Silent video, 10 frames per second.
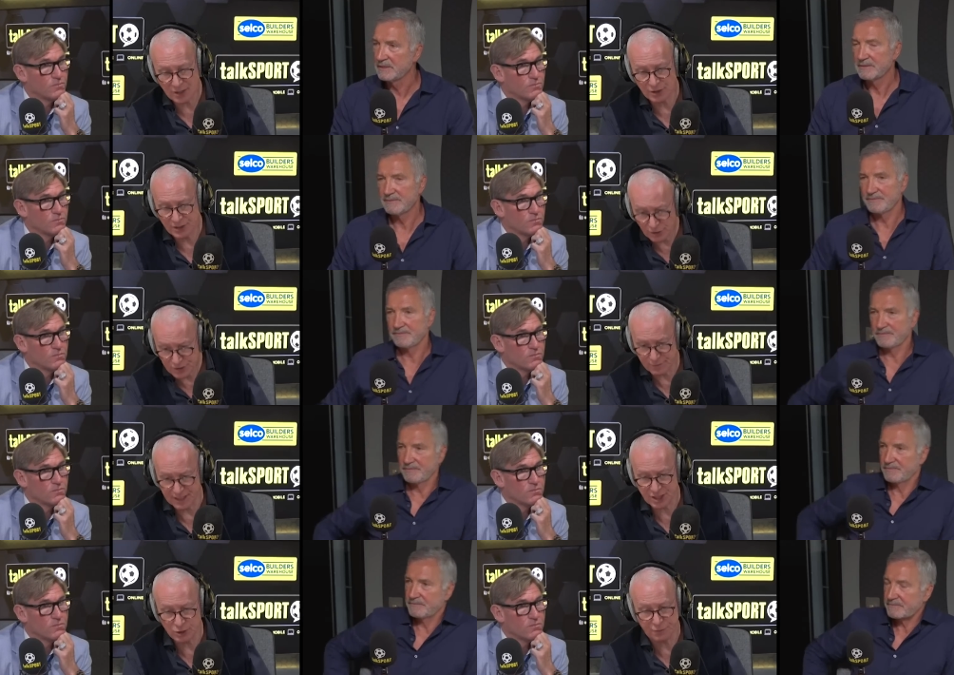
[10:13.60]
Speaker 1: Marco
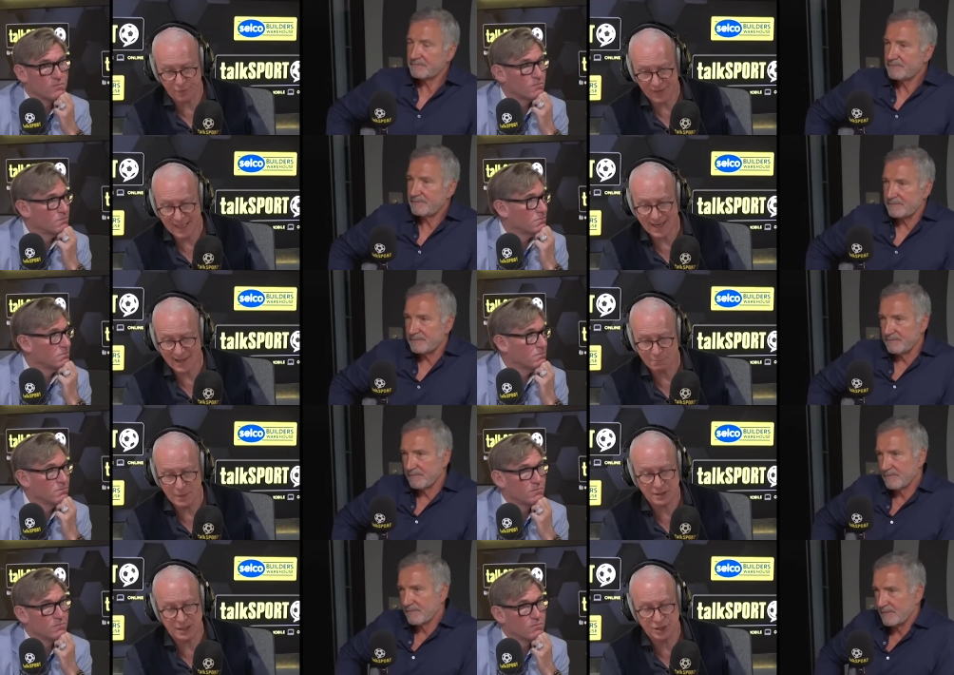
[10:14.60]
Arnautovic, an offer of €8.5
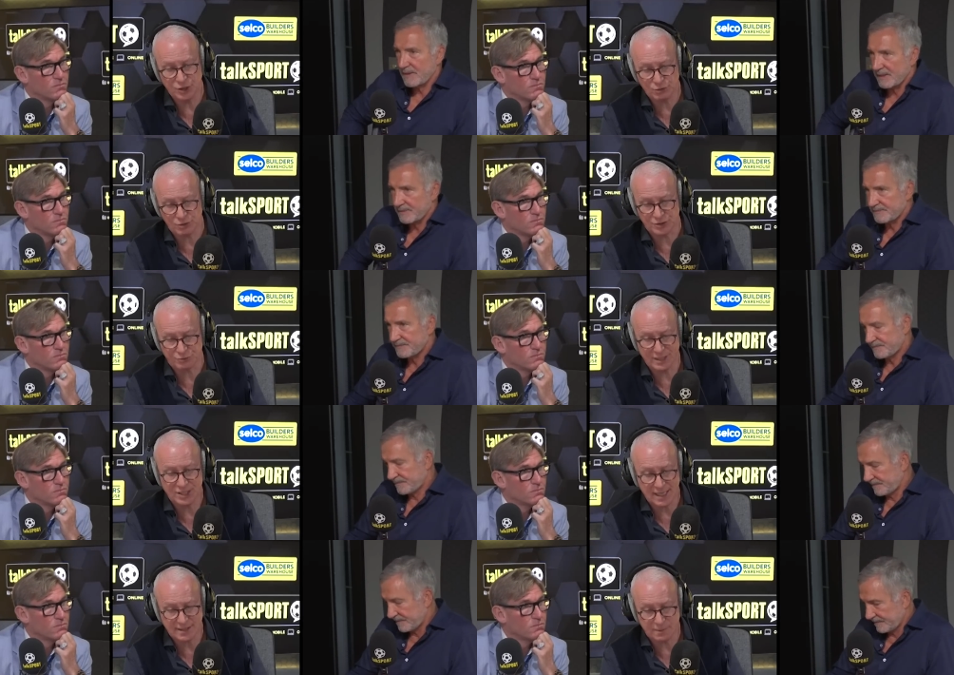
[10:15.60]
million
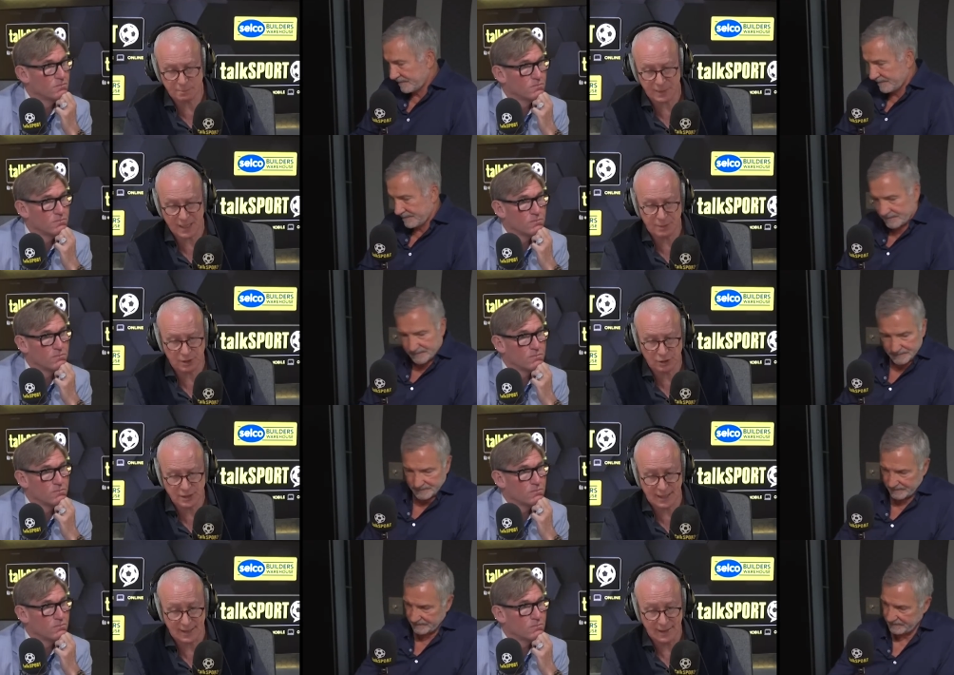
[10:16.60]
rejected by
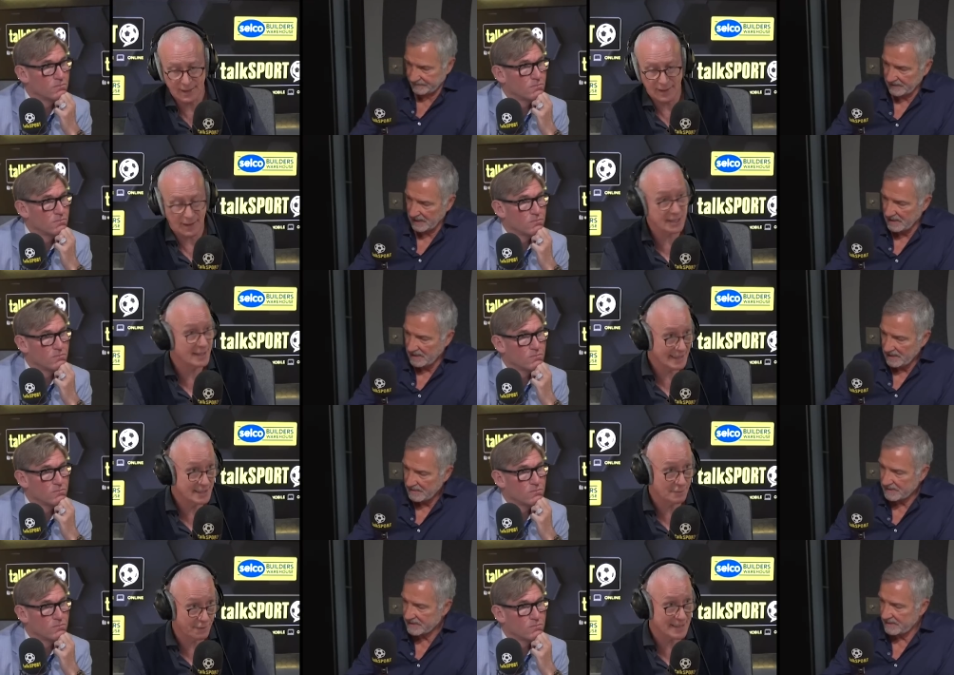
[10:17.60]
Bologna. Are
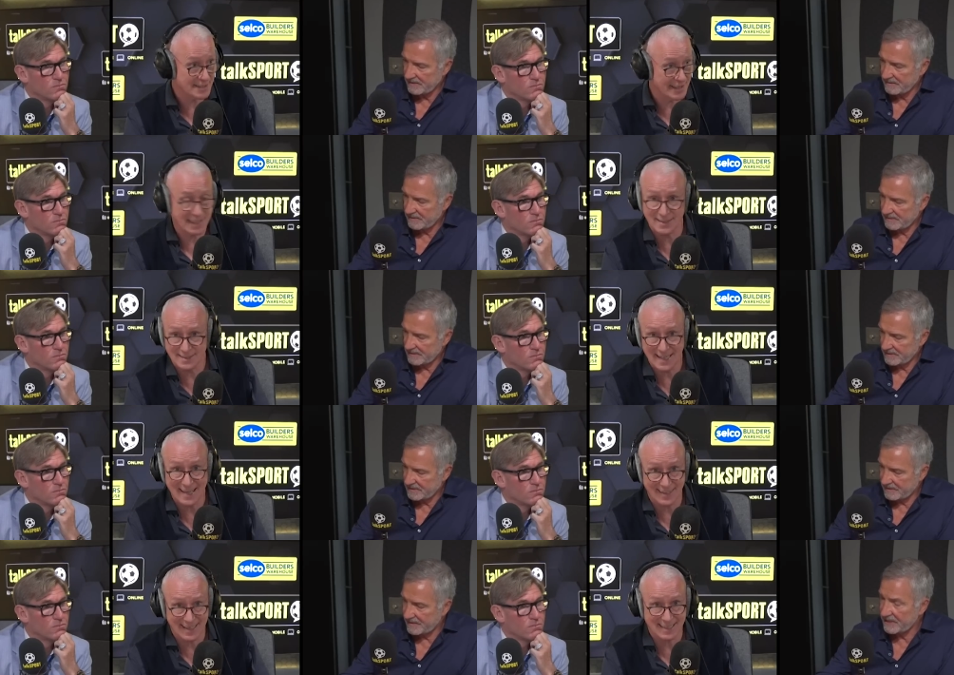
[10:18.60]
United fans thinking is
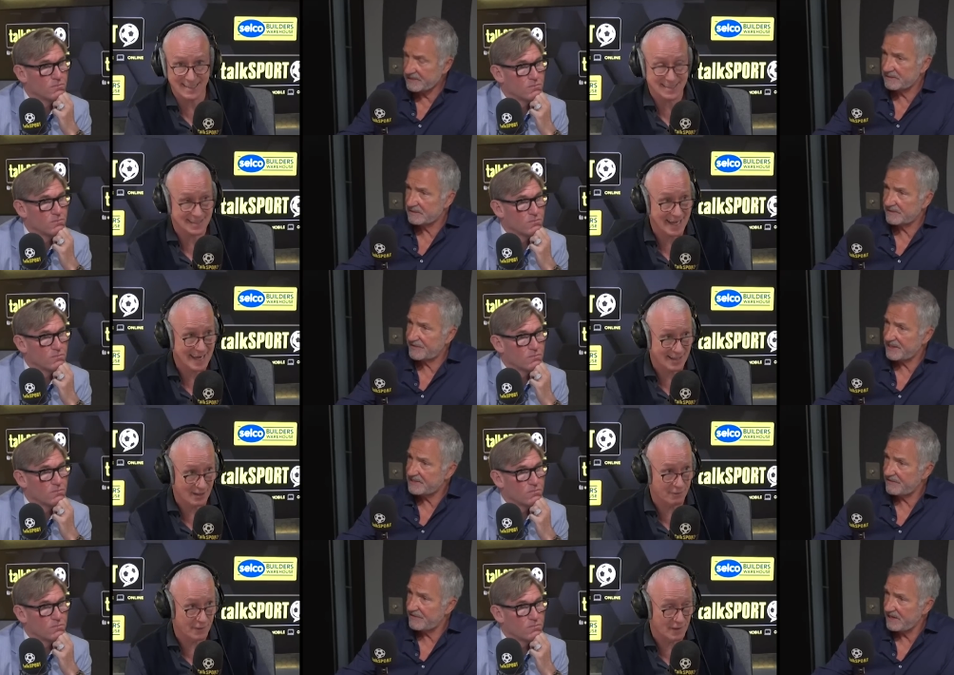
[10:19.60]
that
Speaker 2: the extent?
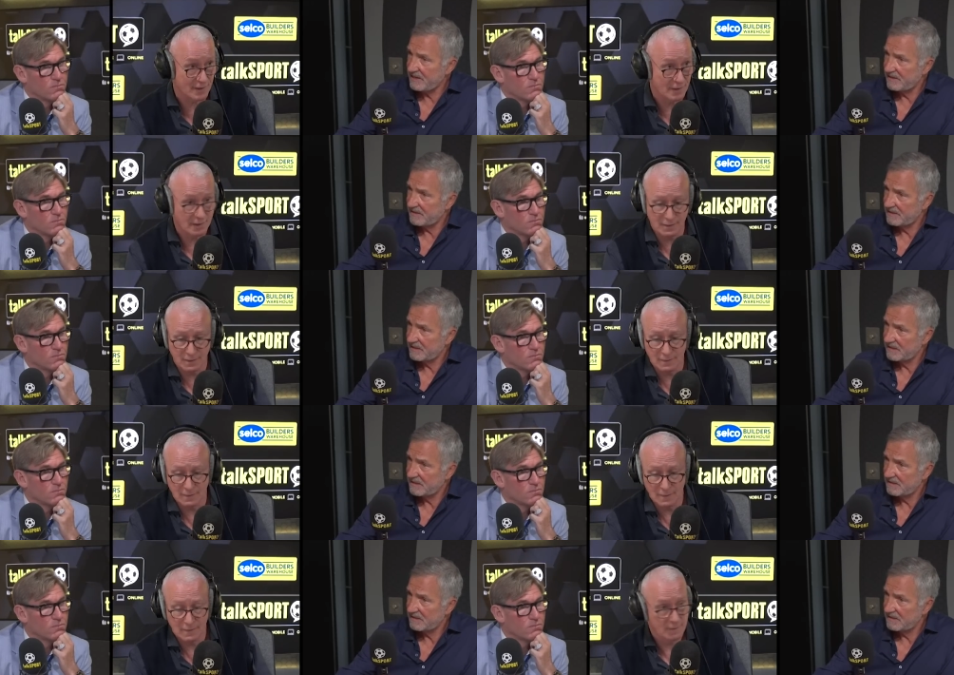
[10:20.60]
33.
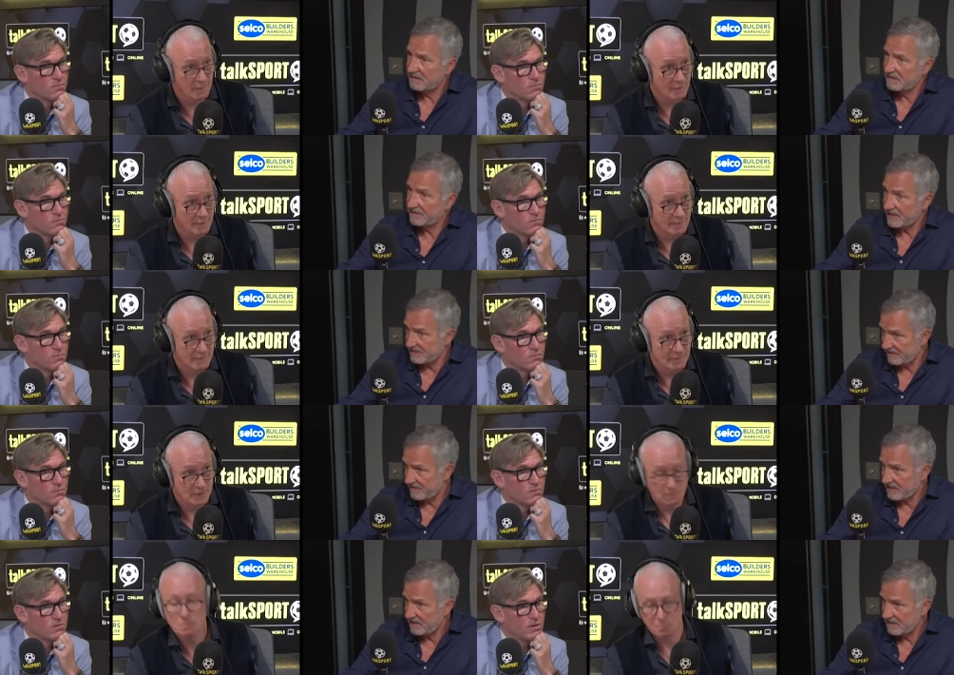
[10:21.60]

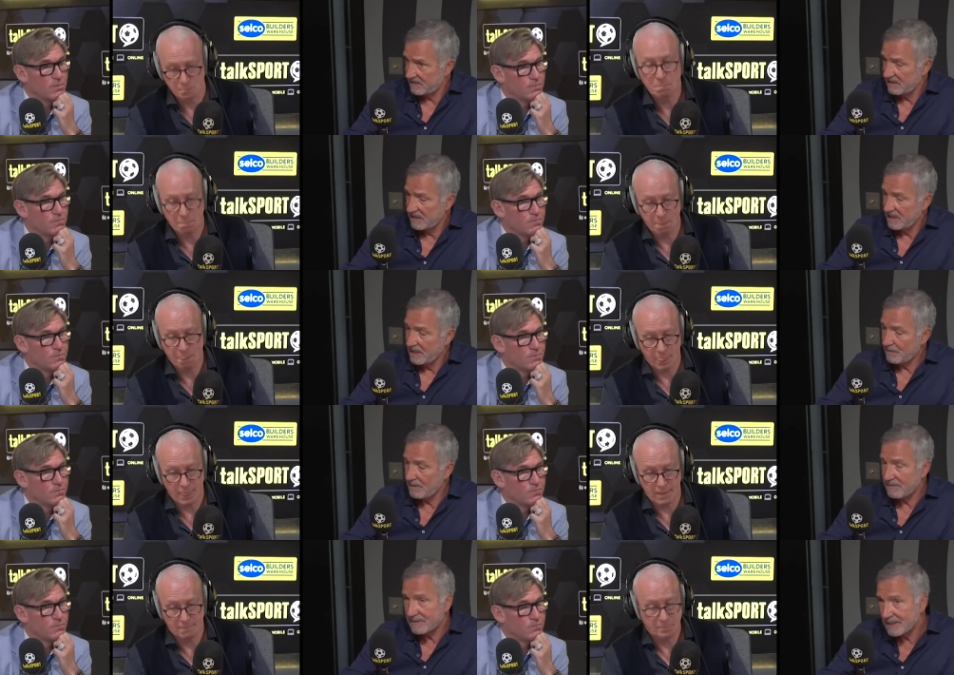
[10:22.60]
33. Yeah.
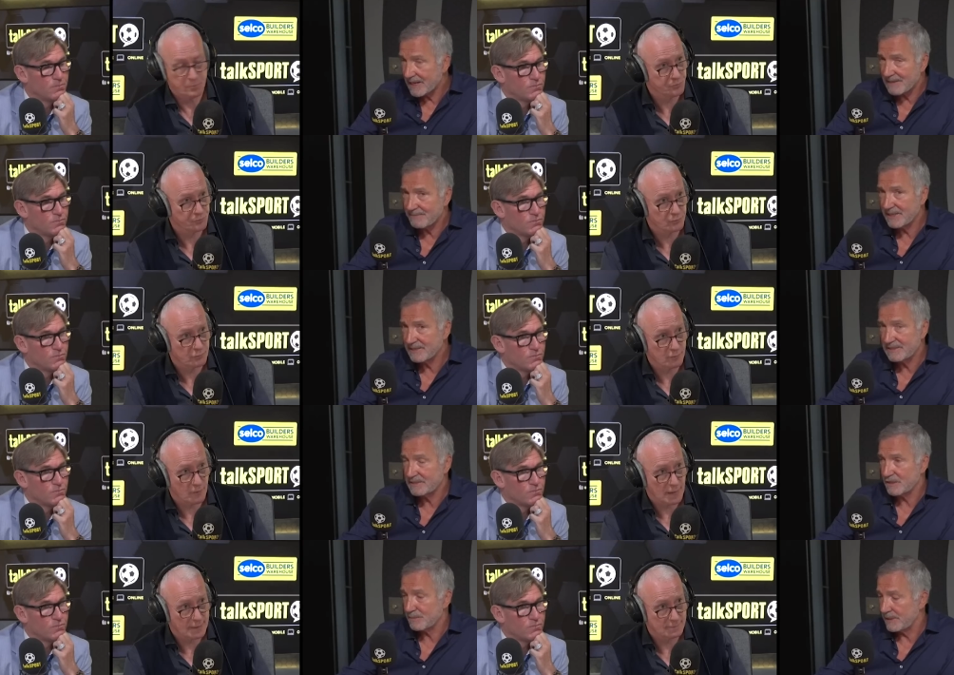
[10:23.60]
Well, you can't begin to
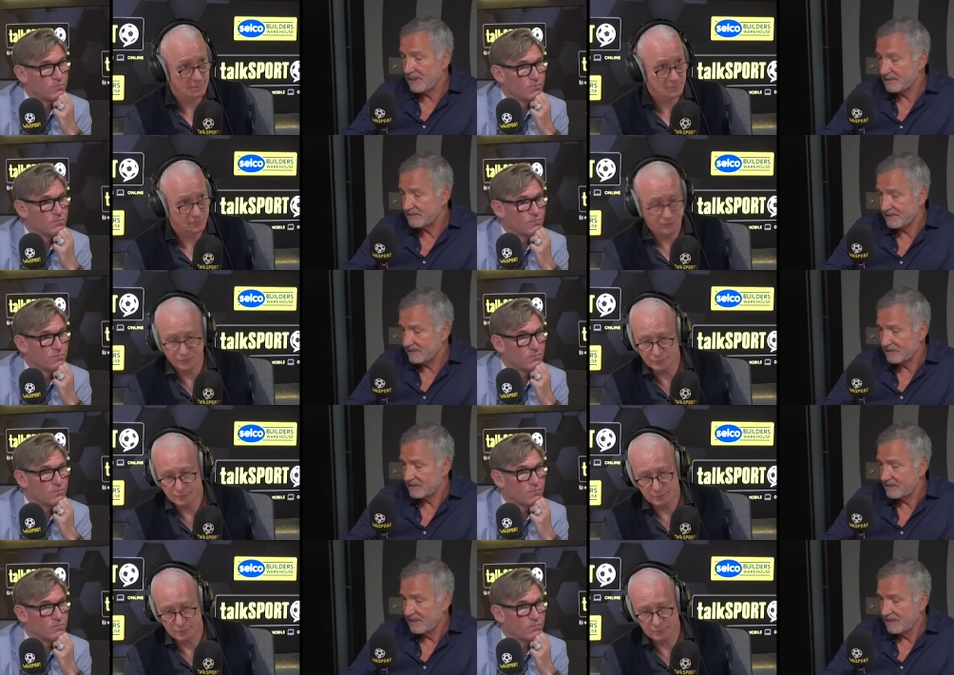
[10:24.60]
talk about Arnautovic